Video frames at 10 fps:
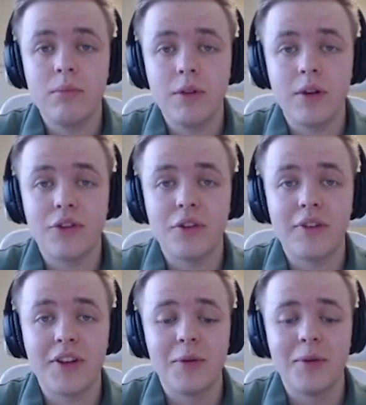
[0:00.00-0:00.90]
You learn something
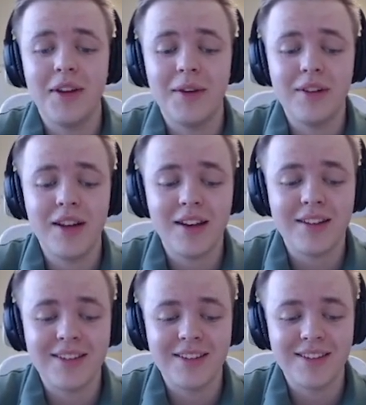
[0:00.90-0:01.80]
new every day.
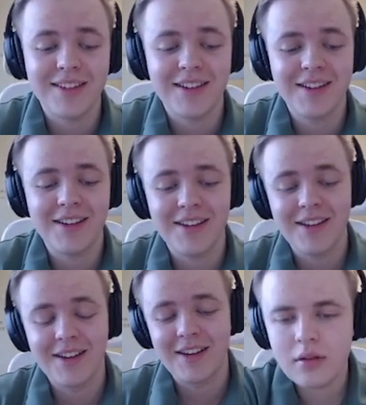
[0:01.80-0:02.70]

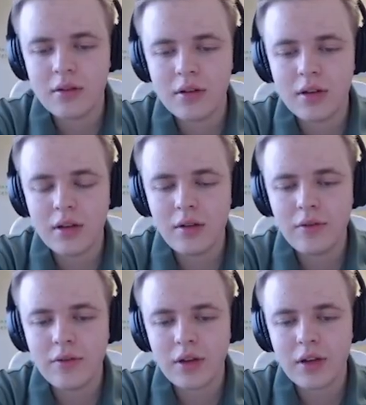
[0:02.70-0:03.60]
I do
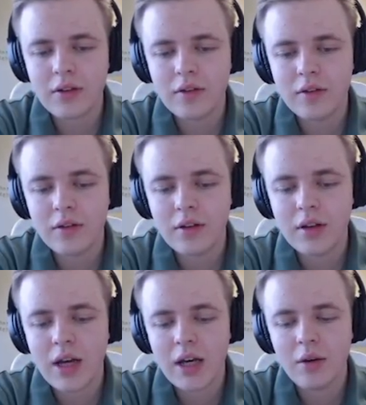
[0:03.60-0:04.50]
think it's...
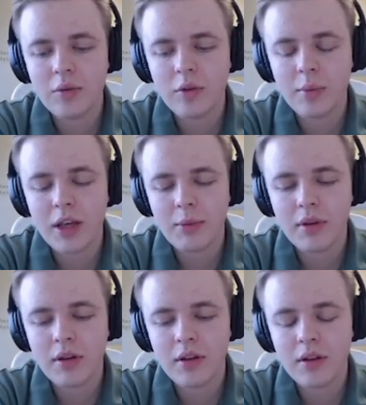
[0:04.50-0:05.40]
I know
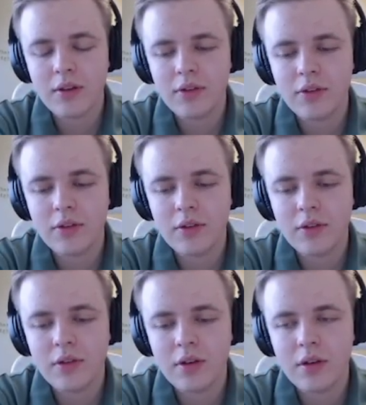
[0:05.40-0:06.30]
Subahibi is...